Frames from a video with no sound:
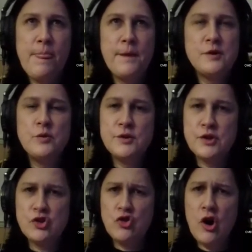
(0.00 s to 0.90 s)
she was a
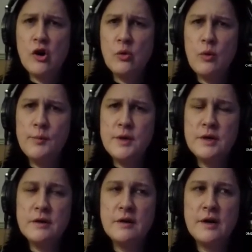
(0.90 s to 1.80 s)
strong
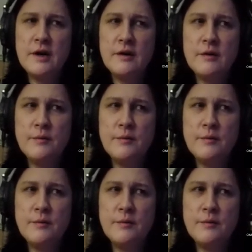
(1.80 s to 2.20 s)
woman, uh,